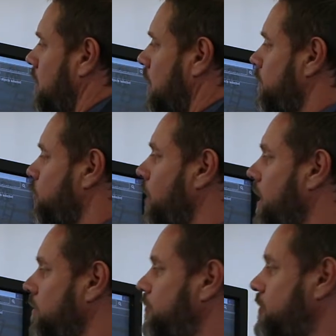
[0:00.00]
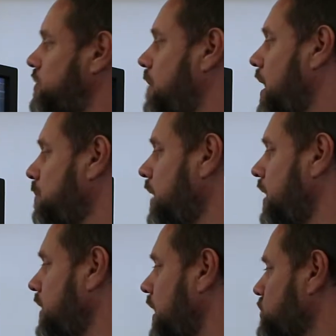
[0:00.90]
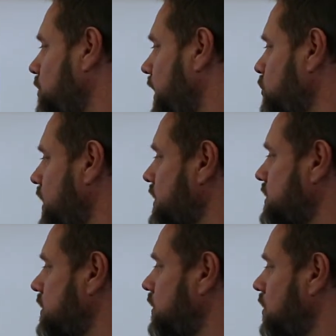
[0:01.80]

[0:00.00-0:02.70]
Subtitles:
if you have Smart Plant isometrics,